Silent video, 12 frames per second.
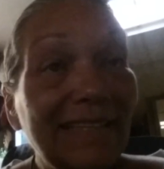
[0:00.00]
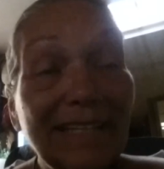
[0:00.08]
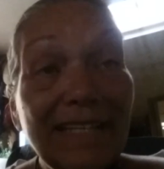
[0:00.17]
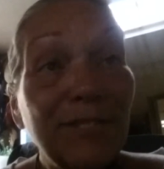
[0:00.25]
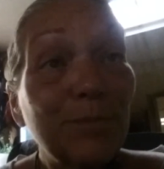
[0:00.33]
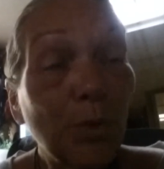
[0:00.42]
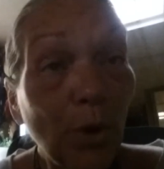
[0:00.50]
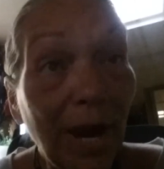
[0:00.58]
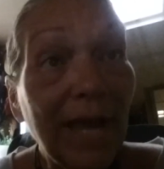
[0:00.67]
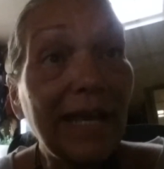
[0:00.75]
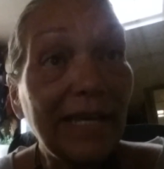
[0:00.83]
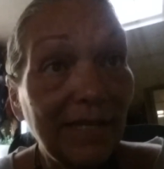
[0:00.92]
let's
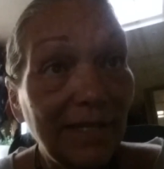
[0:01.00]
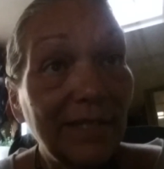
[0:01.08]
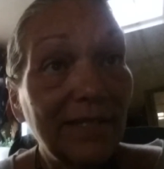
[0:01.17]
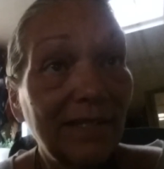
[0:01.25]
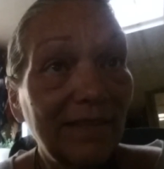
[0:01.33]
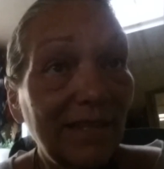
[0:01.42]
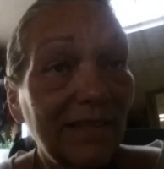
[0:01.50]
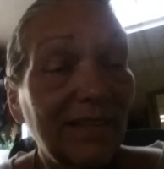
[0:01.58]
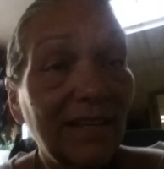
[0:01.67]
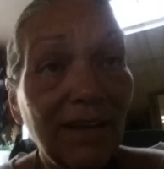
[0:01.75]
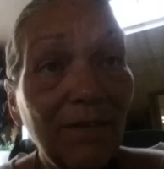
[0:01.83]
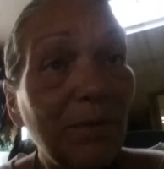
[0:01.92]
pray that
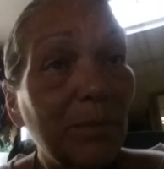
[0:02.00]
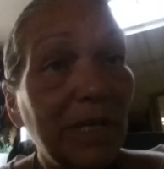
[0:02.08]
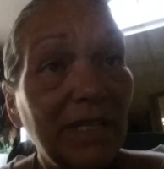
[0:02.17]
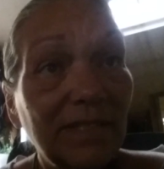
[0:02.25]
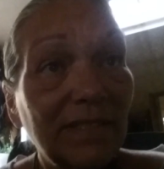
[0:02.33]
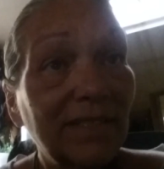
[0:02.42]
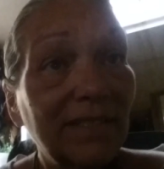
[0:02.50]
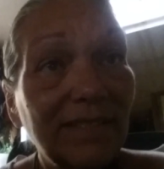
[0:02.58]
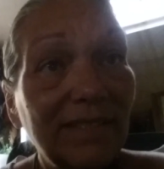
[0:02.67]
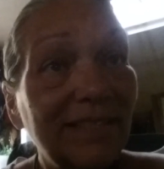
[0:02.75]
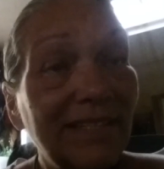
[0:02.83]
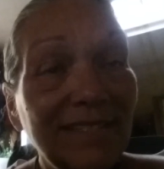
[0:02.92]
the
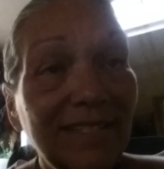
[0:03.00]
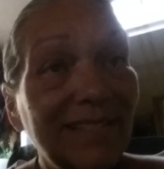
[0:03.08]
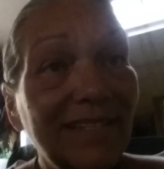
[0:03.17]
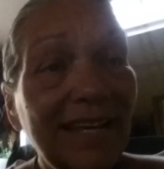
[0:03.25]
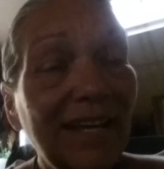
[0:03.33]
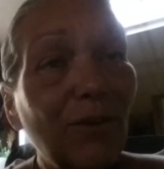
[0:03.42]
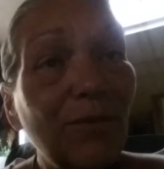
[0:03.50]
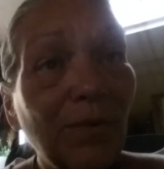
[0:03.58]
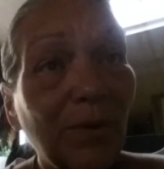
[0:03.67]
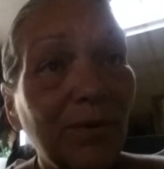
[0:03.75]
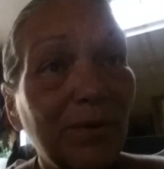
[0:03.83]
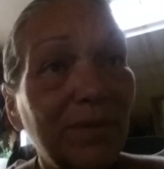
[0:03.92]
government doesn't take
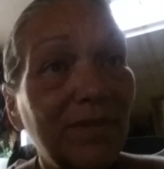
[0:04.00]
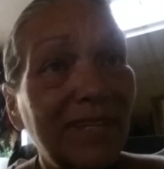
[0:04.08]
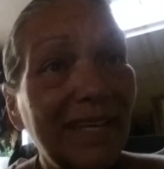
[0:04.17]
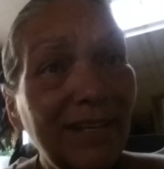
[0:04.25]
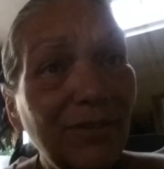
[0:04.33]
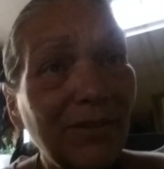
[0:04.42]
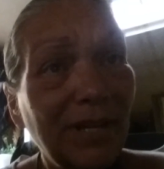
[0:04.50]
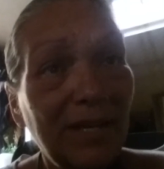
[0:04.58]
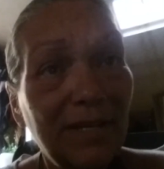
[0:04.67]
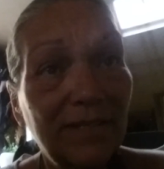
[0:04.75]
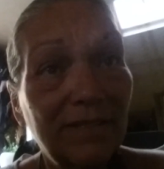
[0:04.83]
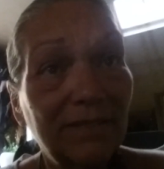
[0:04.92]
over the
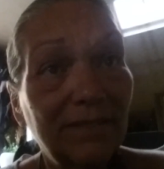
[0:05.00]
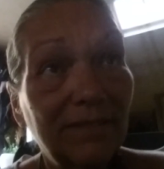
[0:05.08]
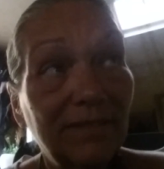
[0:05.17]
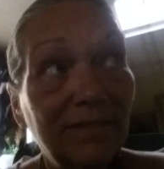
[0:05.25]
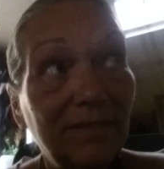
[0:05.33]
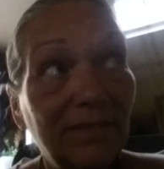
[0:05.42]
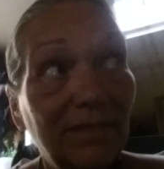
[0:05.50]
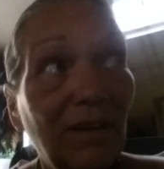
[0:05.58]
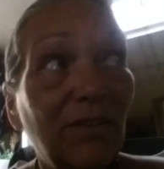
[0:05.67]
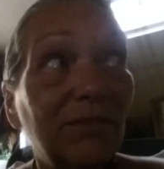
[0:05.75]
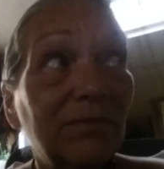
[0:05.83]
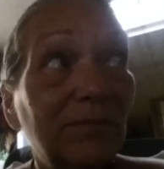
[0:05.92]
internet.
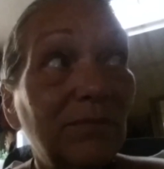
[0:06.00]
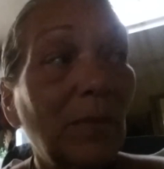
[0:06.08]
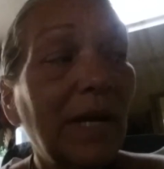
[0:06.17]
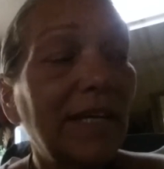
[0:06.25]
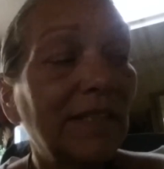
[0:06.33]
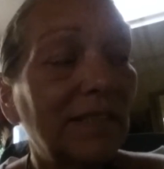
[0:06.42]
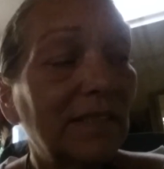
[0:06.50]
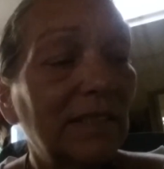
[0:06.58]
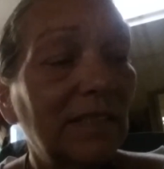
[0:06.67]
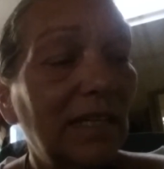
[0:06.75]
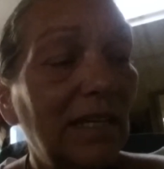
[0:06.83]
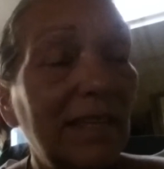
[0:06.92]
Oh, wait,
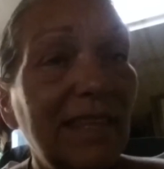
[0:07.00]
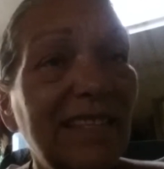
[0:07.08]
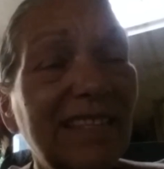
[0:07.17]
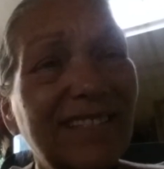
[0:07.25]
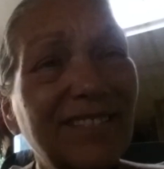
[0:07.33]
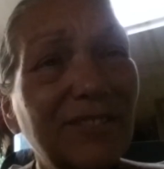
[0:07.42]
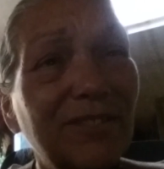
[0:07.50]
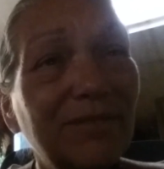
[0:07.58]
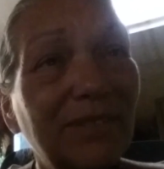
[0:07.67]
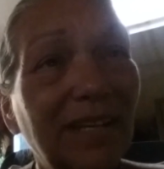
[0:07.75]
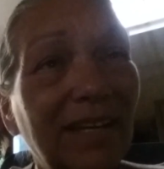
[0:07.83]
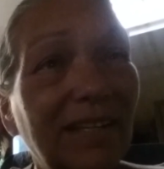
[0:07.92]
I think that's too
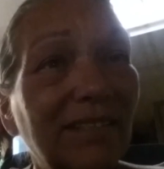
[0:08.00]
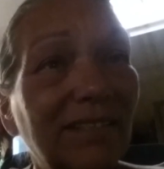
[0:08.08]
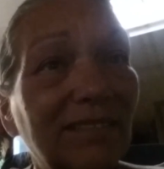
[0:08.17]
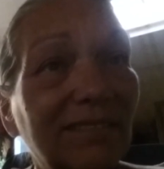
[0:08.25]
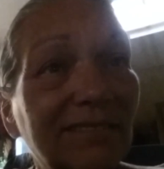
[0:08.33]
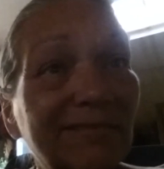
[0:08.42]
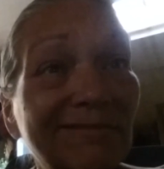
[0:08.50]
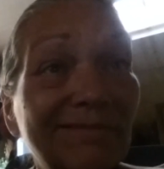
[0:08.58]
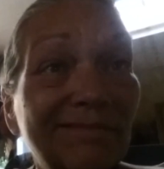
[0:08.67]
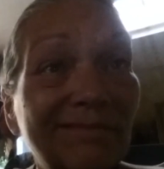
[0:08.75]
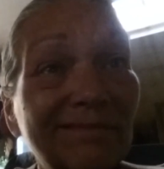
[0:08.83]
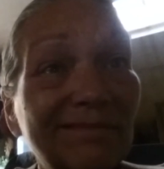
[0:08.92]
late.
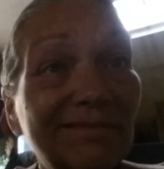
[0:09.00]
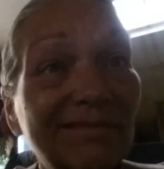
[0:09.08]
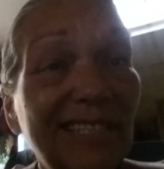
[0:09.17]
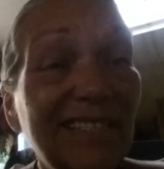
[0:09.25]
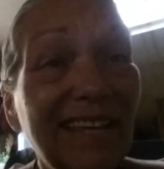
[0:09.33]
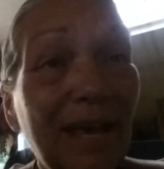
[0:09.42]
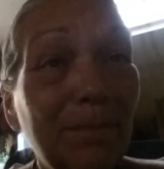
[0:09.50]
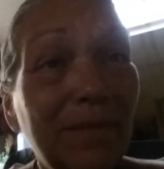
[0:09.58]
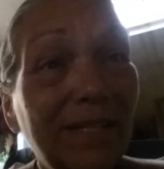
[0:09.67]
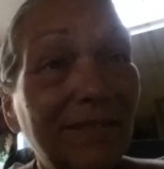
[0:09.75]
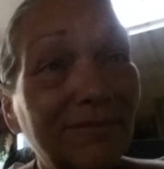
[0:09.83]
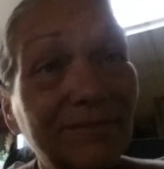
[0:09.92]
It's
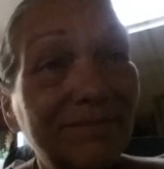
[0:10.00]
happening.